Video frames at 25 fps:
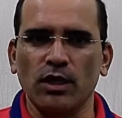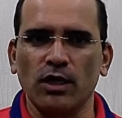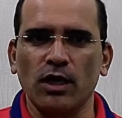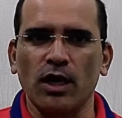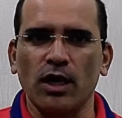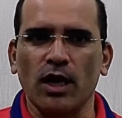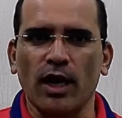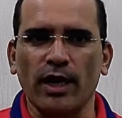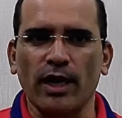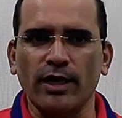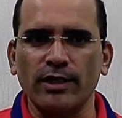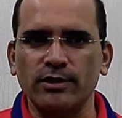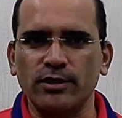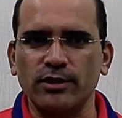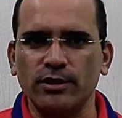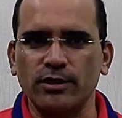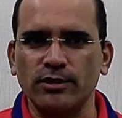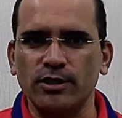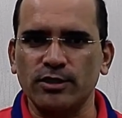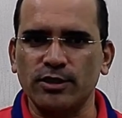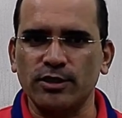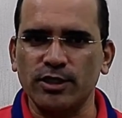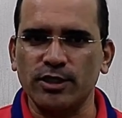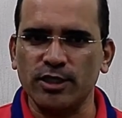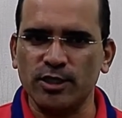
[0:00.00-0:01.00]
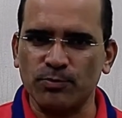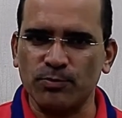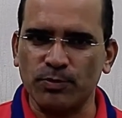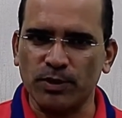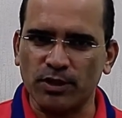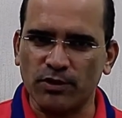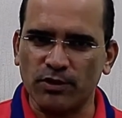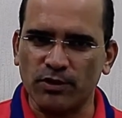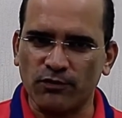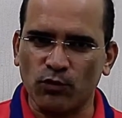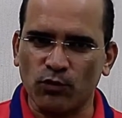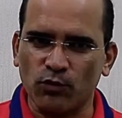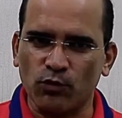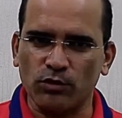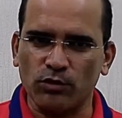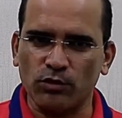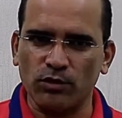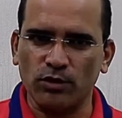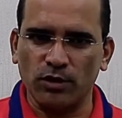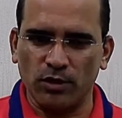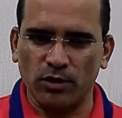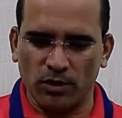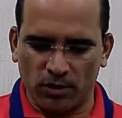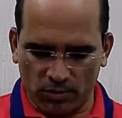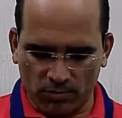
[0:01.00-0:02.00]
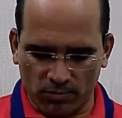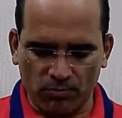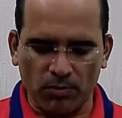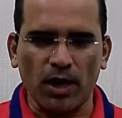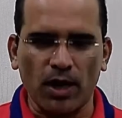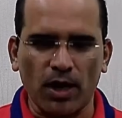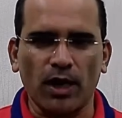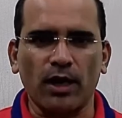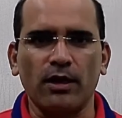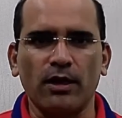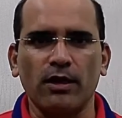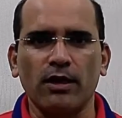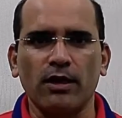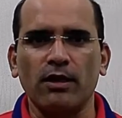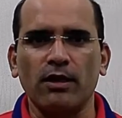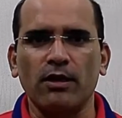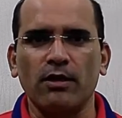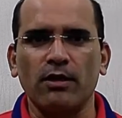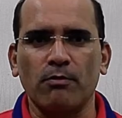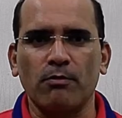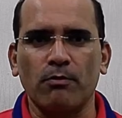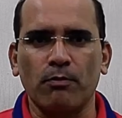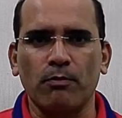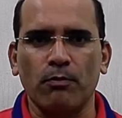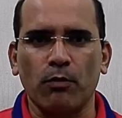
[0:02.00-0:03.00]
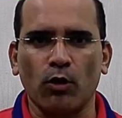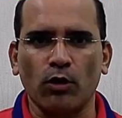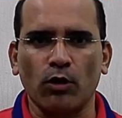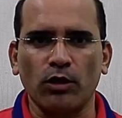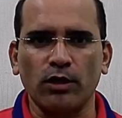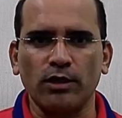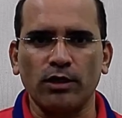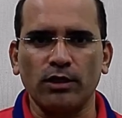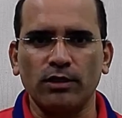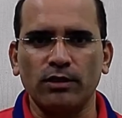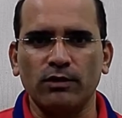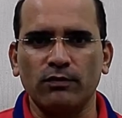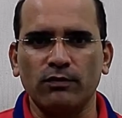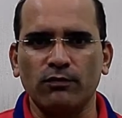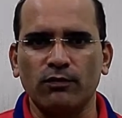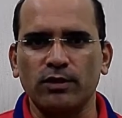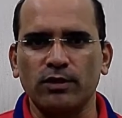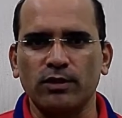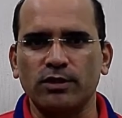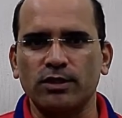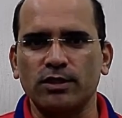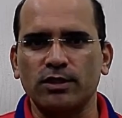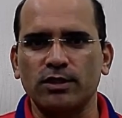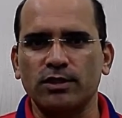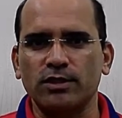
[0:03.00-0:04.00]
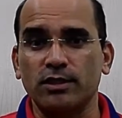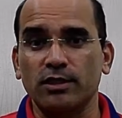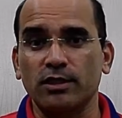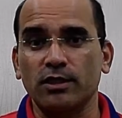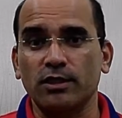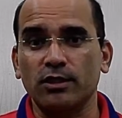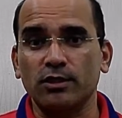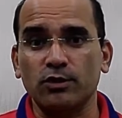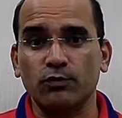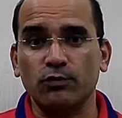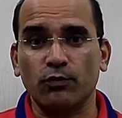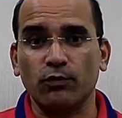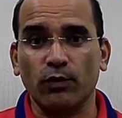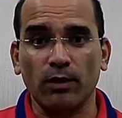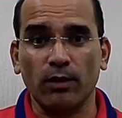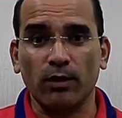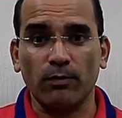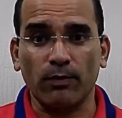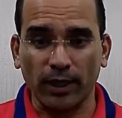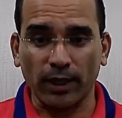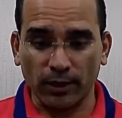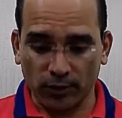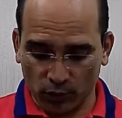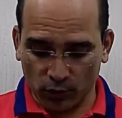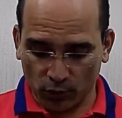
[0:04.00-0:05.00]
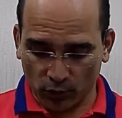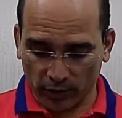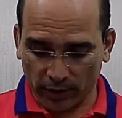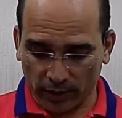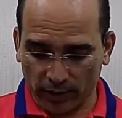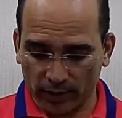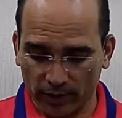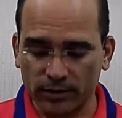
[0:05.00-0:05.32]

I suggest this speakerphone by Poly, which is the erstwhile Plantronics.